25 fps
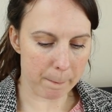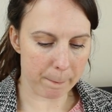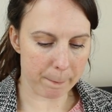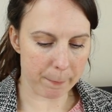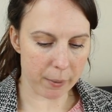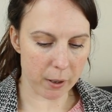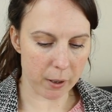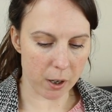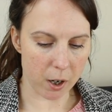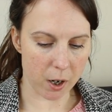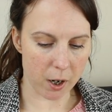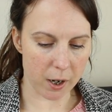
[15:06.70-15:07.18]

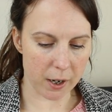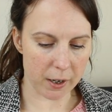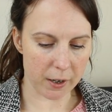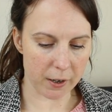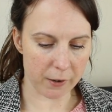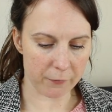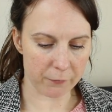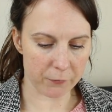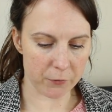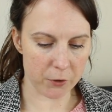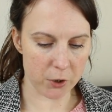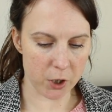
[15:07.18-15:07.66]
But I
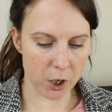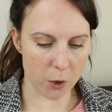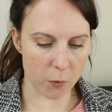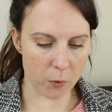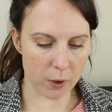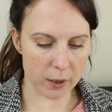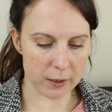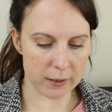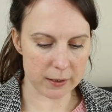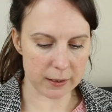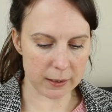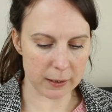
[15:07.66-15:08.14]
have no
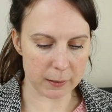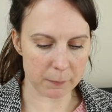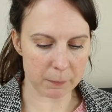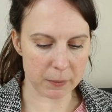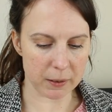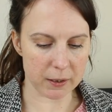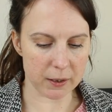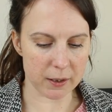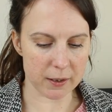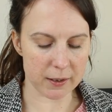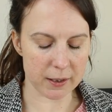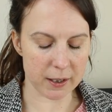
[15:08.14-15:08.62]
idea,
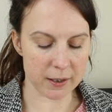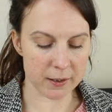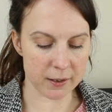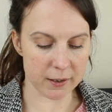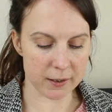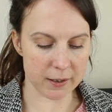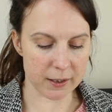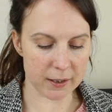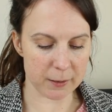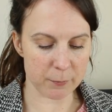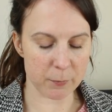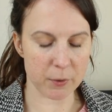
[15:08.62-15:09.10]
because as I
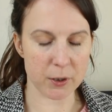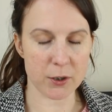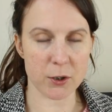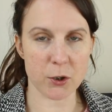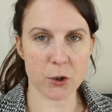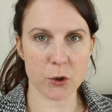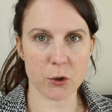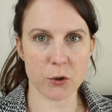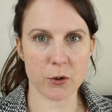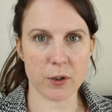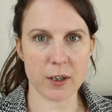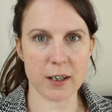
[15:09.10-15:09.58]
said in my
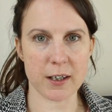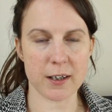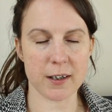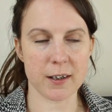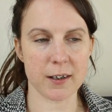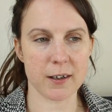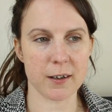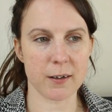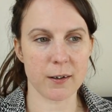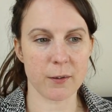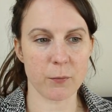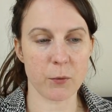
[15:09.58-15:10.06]
stories,
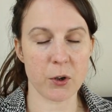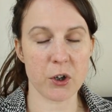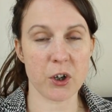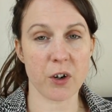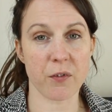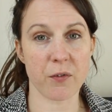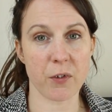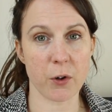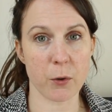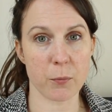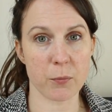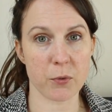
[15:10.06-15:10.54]
which
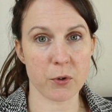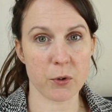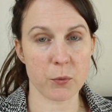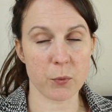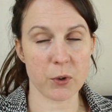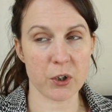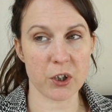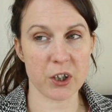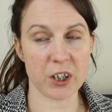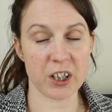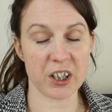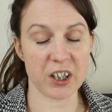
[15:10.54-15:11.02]
I
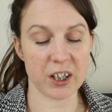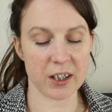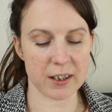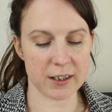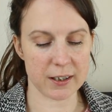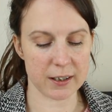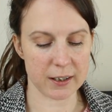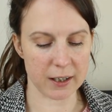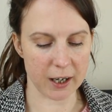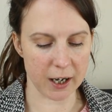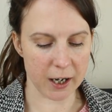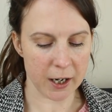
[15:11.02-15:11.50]
did
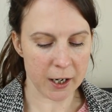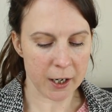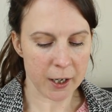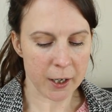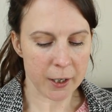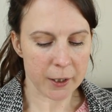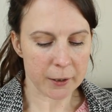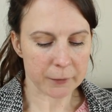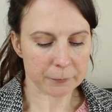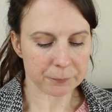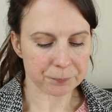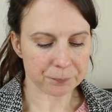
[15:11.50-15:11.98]
yesterday,
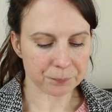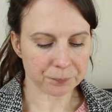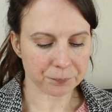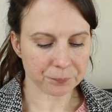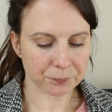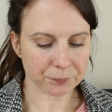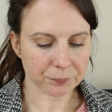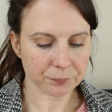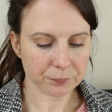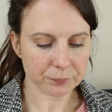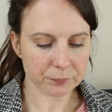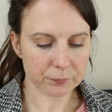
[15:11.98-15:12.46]

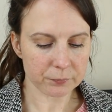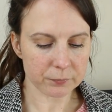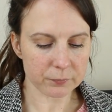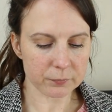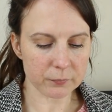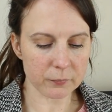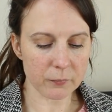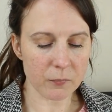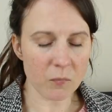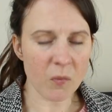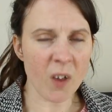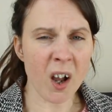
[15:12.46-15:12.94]

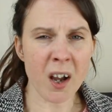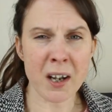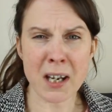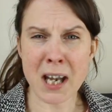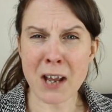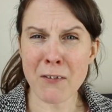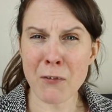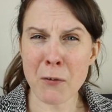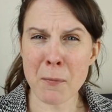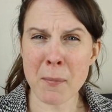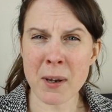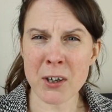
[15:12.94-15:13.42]
I
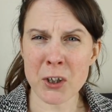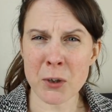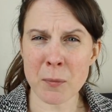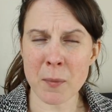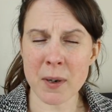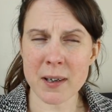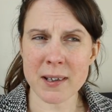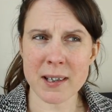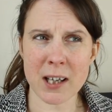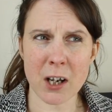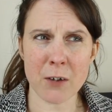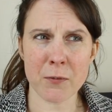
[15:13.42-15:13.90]
never measure
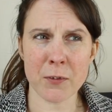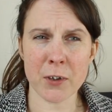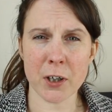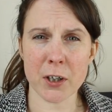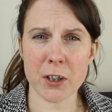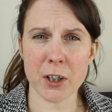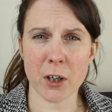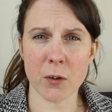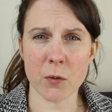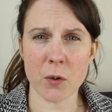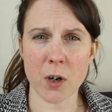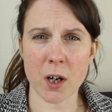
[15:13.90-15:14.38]
myself and I
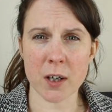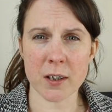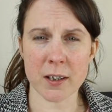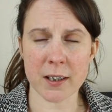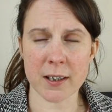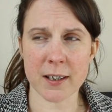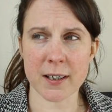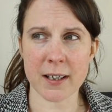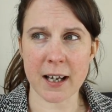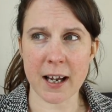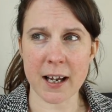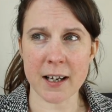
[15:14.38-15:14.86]
don't
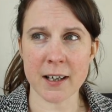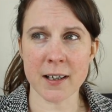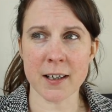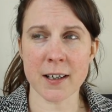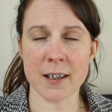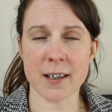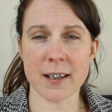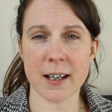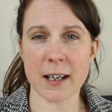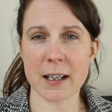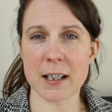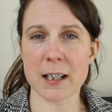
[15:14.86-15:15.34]

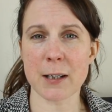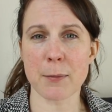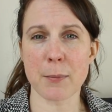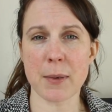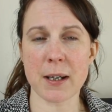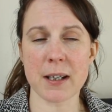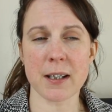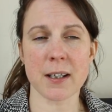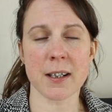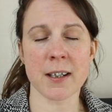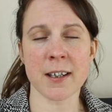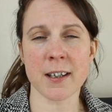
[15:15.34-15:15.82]
understand
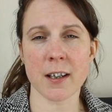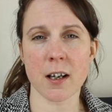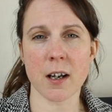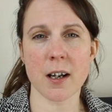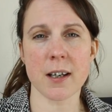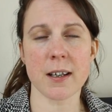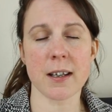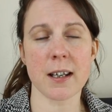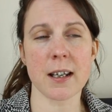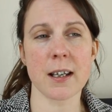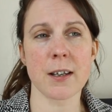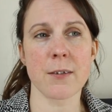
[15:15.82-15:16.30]
centimetre
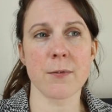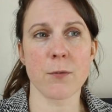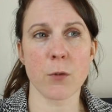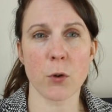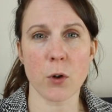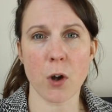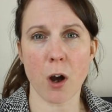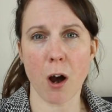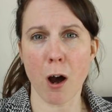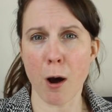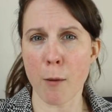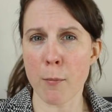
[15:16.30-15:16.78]
sizes for
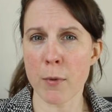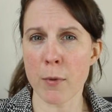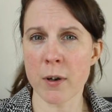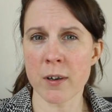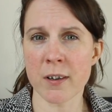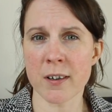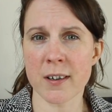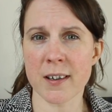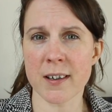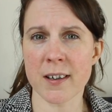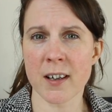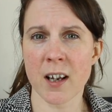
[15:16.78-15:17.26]

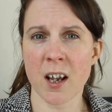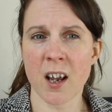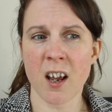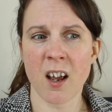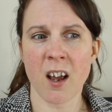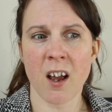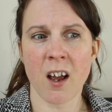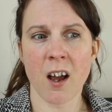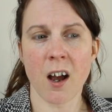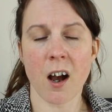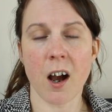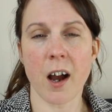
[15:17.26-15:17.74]
garments.
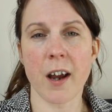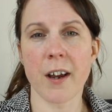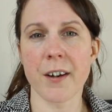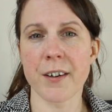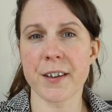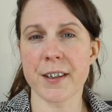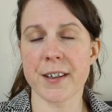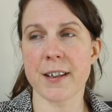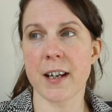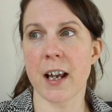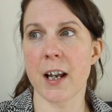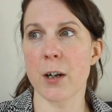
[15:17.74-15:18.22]
I
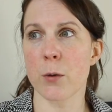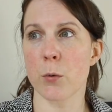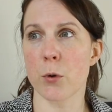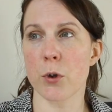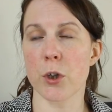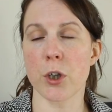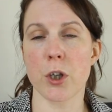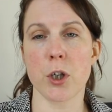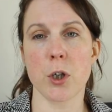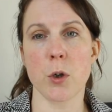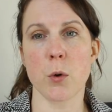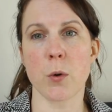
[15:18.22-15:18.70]
understand
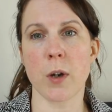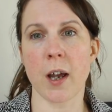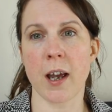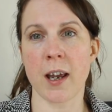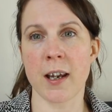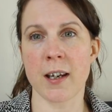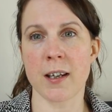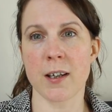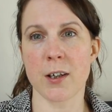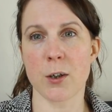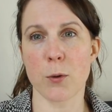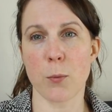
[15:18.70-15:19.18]
what a
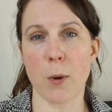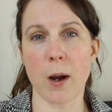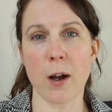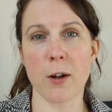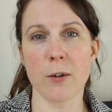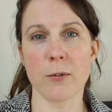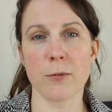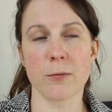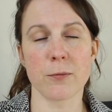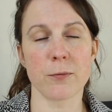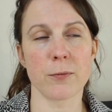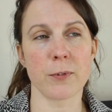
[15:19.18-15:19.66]
UK
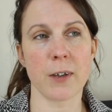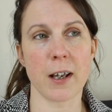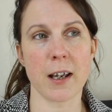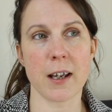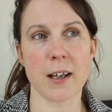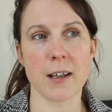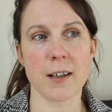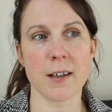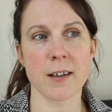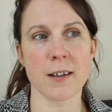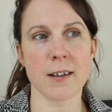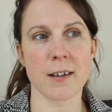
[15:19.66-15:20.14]
12
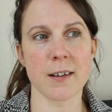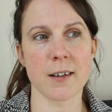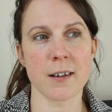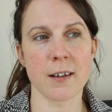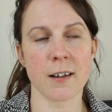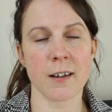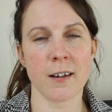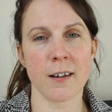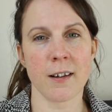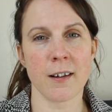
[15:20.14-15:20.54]
is.